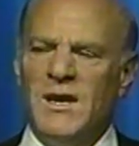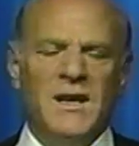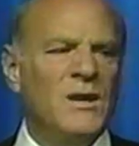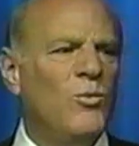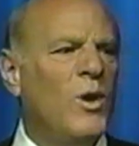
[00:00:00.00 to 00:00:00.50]

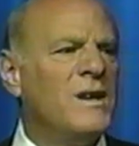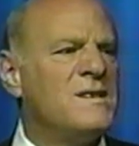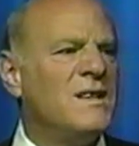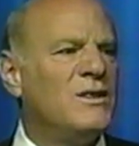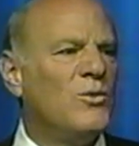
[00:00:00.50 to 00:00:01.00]
It was
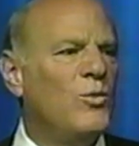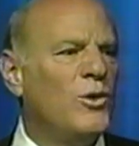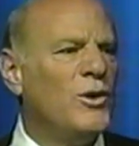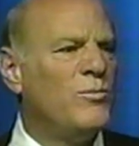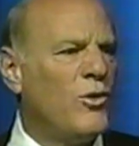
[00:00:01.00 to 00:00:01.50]
that the
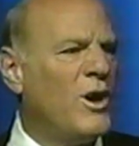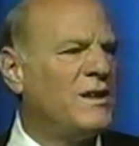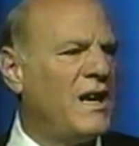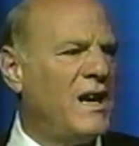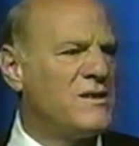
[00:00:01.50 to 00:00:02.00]
word
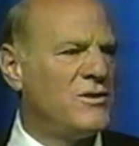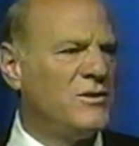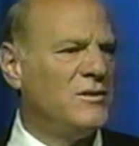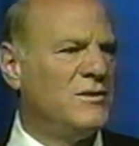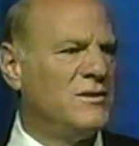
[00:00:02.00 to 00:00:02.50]

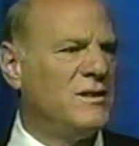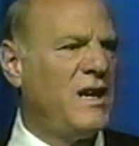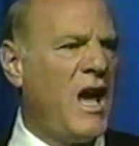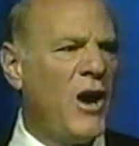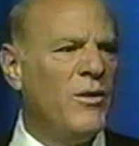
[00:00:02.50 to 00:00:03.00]
broadcaster
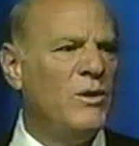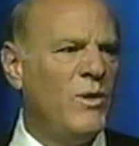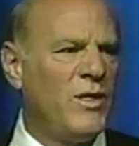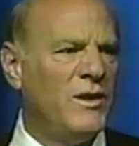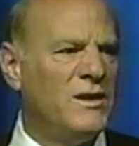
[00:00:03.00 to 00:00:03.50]
carried
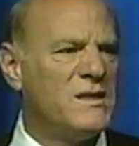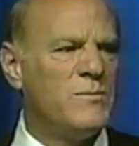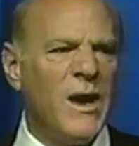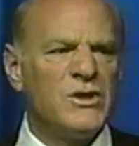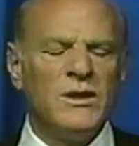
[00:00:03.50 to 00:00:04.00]
with it
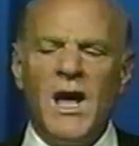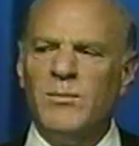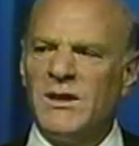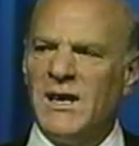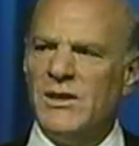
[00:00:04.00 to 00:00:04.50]
special
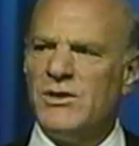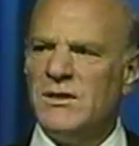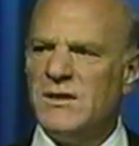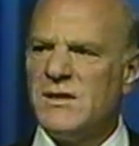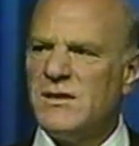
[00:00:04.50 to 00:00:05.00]

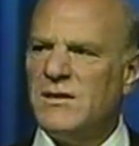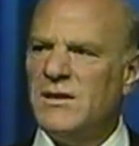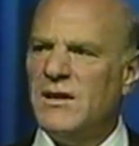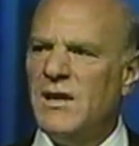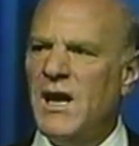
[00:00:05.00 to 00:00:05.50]
obligations
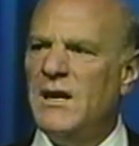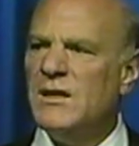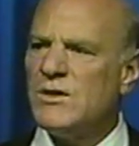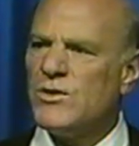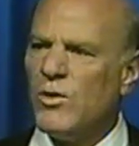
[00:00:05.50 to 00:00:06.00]
and
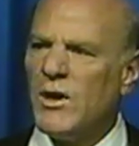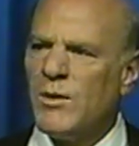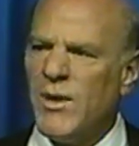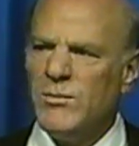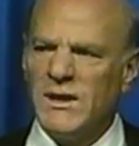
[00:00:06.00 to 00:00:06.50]
historic
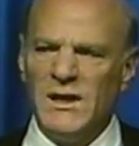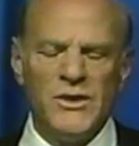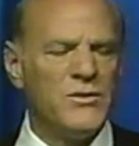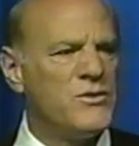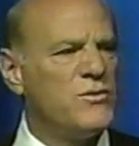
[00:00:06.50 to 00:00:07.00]
public
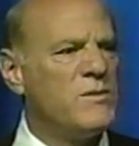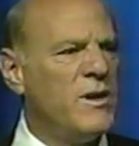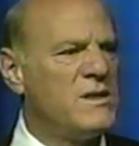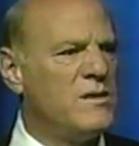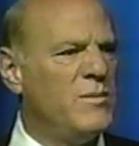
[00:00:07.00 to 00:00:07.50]
interest
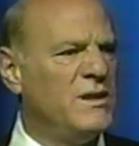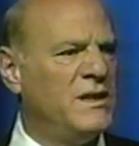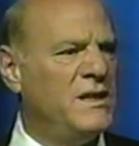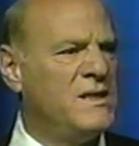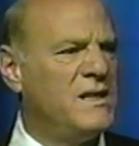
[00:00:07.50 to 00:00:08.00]

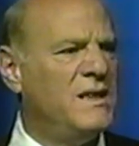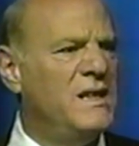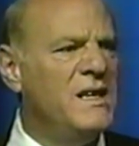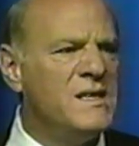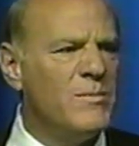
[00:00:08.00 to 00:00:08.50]
responsibilities that
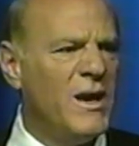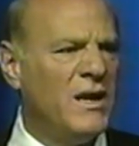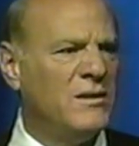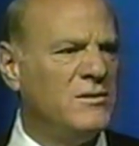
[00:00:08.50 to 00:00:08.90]
these men,